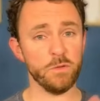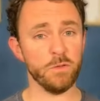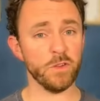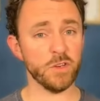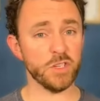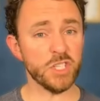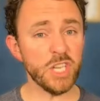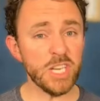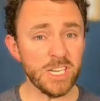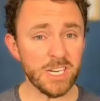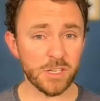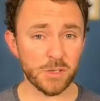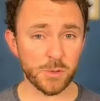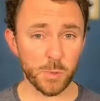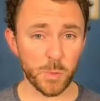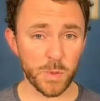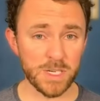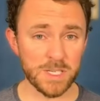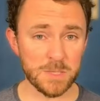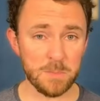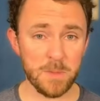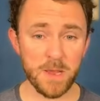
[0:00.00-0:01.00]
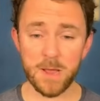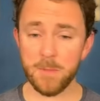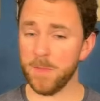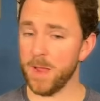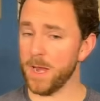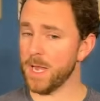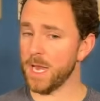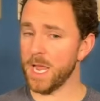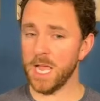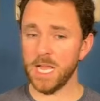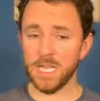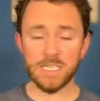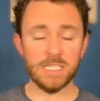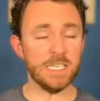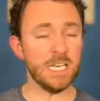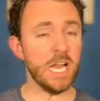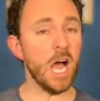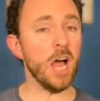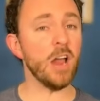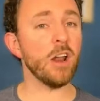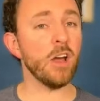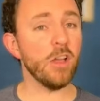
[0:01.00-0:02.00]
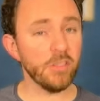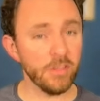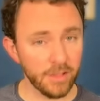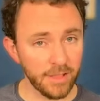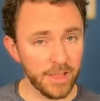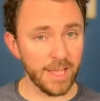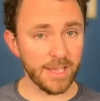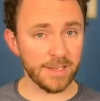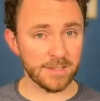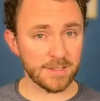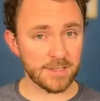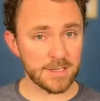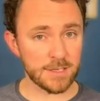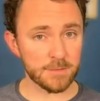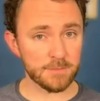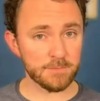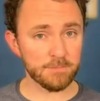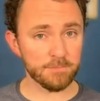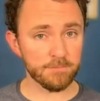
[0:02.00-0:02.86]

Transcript: Virginia's Reece Beekman, not on the list.